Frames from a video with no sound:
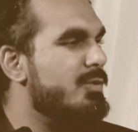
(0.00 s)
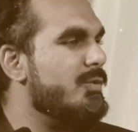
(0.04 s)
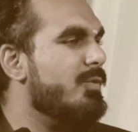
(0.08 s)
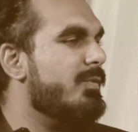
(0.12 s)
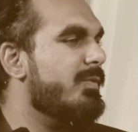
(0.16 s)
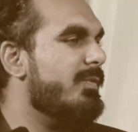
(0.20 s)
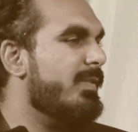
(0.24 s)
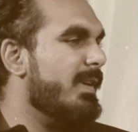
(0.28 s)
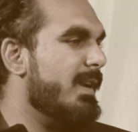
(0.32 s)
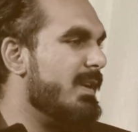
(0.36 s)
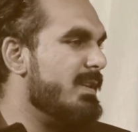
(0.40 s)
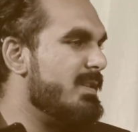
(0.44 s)
you
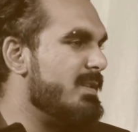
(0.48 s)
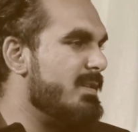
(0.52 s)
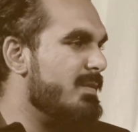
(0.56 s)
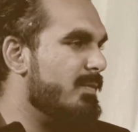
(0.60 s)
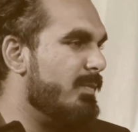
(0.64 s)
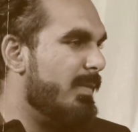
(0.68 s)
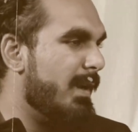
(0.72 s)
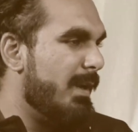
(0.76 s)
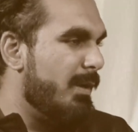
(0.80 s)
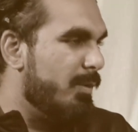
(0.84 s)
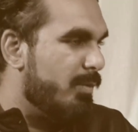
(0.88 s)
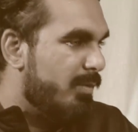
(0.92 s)
faced
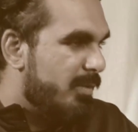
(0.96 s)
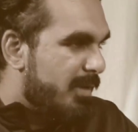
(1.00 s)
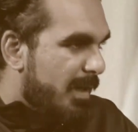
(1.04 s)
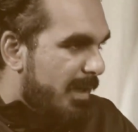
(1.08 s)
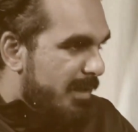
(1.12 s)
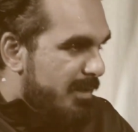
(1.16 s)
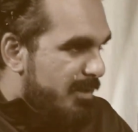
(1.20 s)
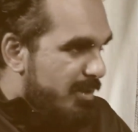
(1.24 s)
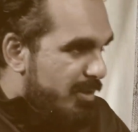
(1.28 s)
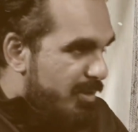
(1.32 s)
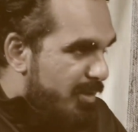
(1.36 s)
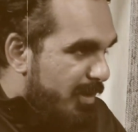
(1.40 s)
when you
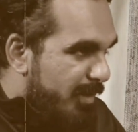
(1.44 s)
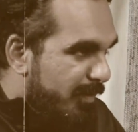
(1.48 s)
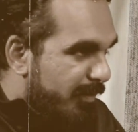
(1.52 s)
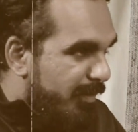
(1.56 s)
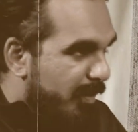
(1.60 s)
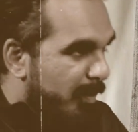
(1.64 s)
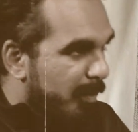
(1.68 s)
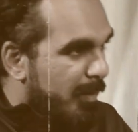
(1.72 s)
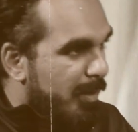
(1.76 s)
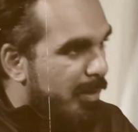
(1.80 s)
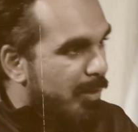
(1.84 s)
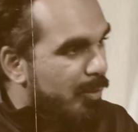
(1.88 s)
transitioned
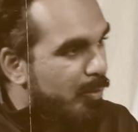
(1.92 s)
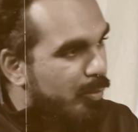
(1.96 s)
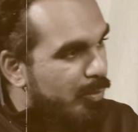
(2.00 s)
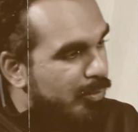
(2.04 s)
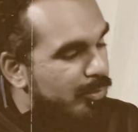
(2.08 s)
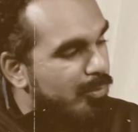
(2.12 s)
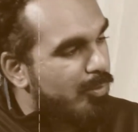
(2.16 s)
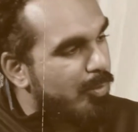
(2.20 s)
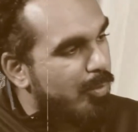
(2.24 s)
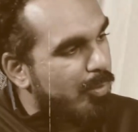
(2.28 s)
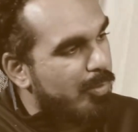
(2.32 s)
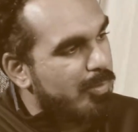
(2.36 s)
from a
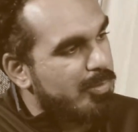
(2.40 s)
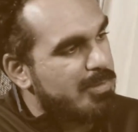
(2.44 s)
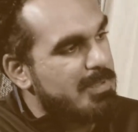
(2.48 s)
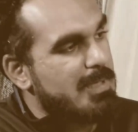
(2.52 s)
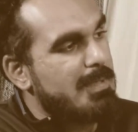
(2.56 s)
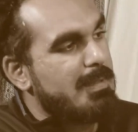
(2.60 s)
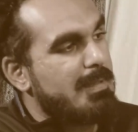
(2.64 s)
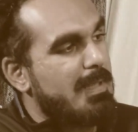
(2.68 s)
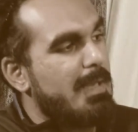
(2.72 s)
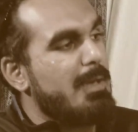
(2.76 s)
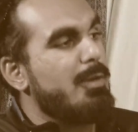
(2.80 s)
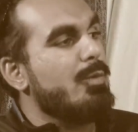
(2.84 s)
youth coach
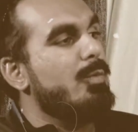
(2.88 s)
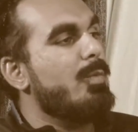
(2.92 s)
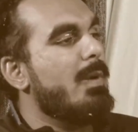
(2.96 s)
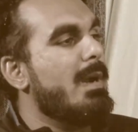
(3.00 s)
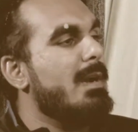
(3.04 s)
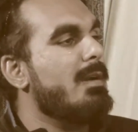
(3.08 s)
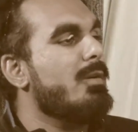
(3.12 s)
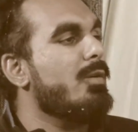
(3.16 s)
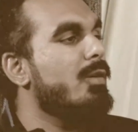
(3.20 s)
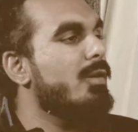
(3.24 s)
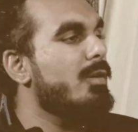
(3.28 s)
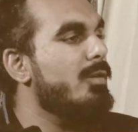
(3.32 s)
and then you
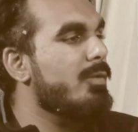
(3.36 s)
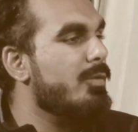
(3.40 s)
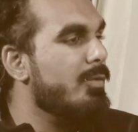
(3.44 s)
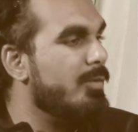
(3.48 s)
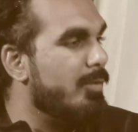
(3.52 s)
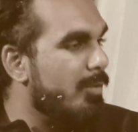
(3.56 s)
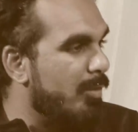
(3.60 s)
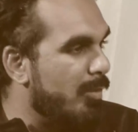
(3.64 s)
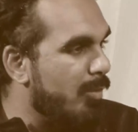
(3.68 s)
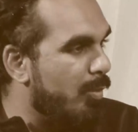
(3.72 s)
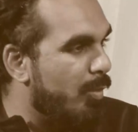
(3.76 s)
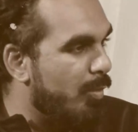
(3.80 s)
went on to,
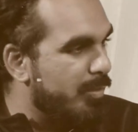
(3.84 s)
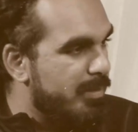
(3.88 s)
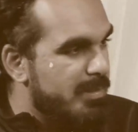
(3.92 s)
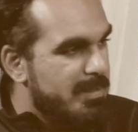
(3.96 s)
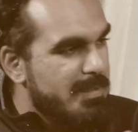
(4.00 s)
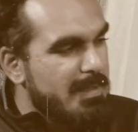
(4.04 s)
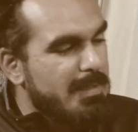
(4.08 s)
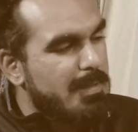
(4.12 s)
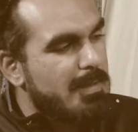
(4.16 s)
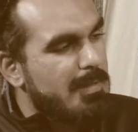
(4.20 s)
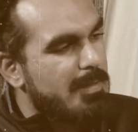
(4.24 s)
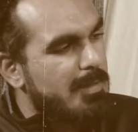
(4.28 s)
you know, coach
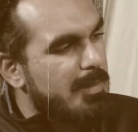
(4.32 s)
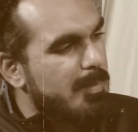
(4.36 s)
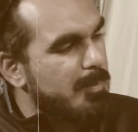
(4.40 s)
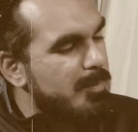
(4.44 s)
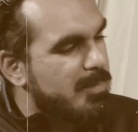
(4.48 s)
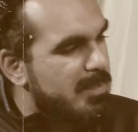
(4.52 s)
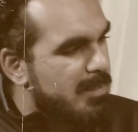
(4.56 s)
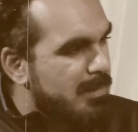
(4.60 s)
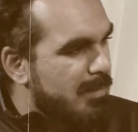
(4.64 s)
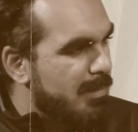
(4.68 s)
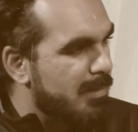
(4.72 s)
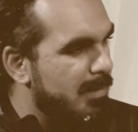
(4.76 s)
senior
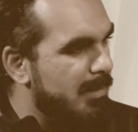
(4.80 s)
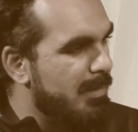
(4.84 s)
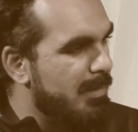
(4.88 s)
teams?